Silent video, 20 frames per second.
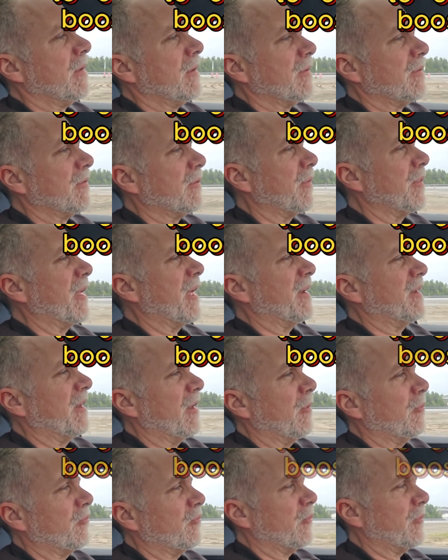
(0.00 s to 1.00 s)
So that
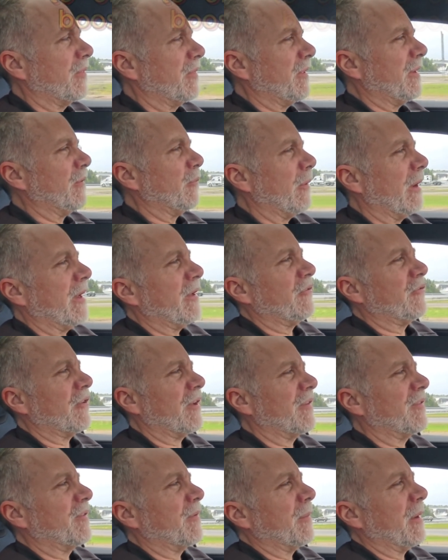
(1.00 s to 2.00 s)
helped with the range
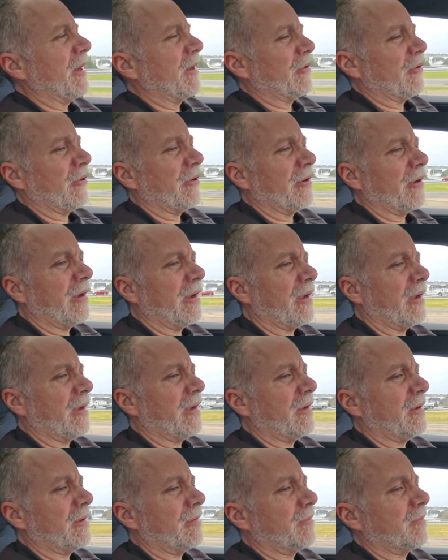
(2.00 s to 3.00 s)
estimator.
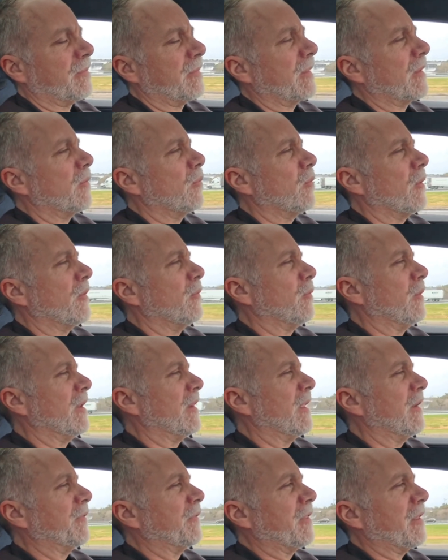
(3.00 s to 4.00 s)
When we
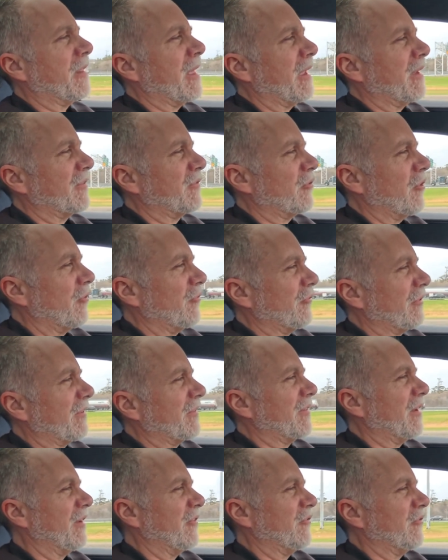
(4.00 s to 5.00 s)
left the last charging
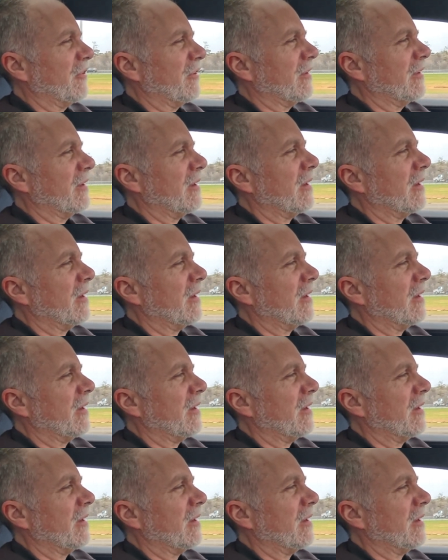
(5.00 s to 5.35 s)
station,